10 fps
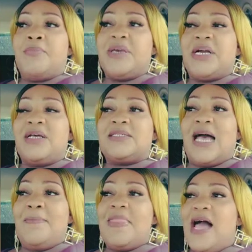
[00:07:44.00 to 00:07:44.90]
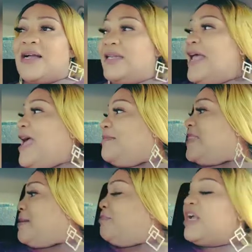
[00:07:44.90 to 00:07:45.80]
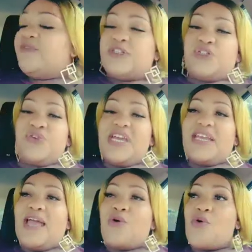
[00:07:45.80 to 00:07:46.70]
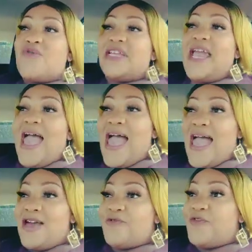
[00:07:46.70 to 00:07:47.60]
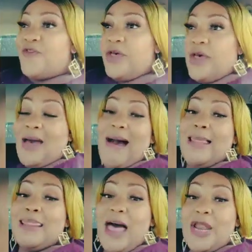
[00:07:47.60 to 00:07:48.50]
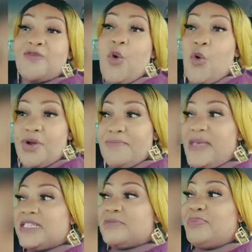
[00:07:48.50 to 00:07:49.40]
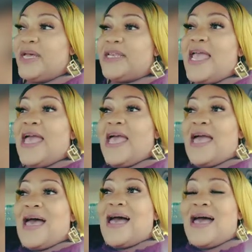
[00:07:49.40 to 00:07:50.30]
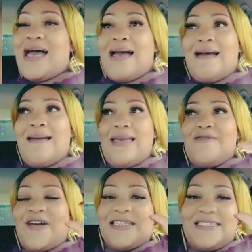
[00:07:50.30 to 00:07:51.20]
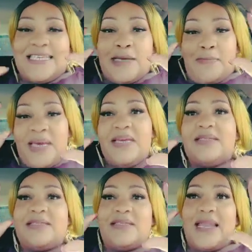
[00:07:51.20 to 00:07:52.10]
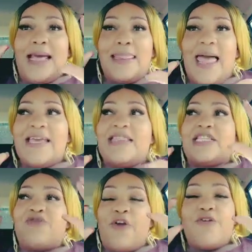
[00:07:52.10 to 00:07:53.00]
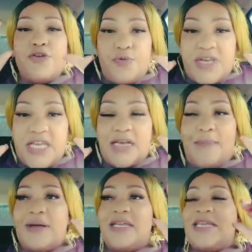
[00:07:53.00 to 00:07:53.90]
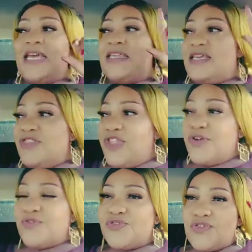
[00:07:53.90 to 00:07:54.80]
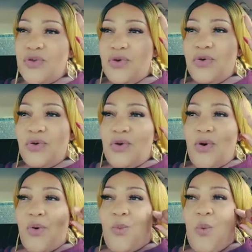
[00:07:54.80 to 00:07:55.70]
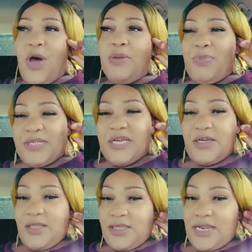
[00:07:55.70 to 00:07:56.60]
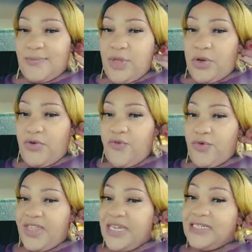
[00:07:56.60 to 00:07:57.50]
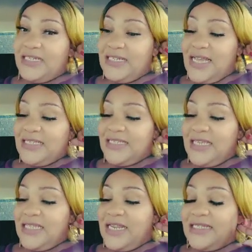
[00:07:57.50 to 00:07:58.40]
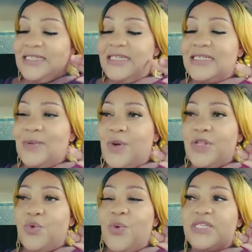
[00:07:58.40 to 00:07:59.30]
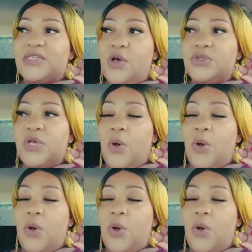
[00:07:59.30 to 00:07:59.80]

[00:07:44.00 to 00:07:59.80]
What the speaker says: Because I'm not going to have that big of a tree, and I already have a lot of ornaments. But if I see a piece that I like that's very unique, I'm going to get it. And there's one in particular that I'm looking for that I did not see, that I seen someone on the West Coast